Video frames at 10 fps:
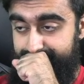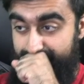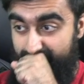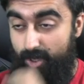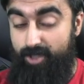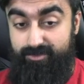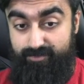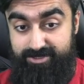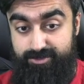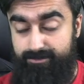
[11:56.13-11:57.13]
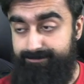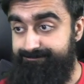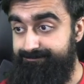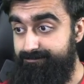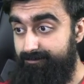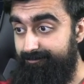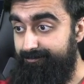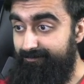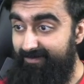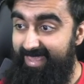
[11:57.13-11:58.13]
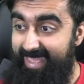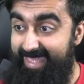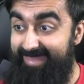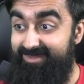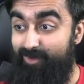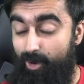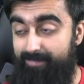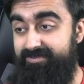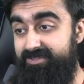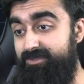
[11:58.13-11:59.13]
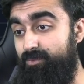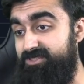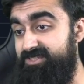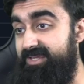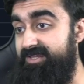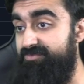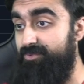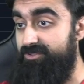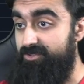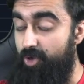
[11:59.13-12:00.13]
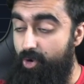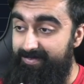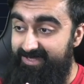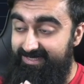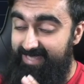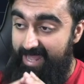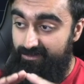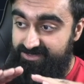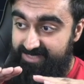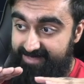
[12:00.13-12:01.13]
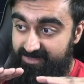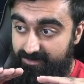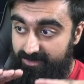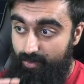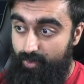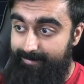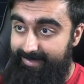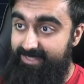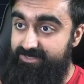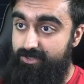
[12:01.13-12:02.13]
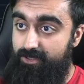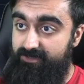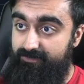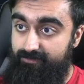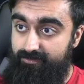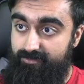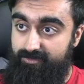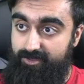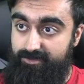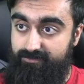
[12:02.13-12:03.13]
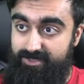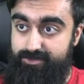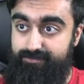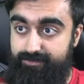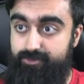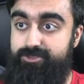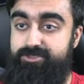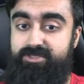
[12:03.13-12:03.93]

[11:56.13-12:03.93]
on the Russell, and hopefully, once again, if we're opening outside the lower bands on the Russell futures,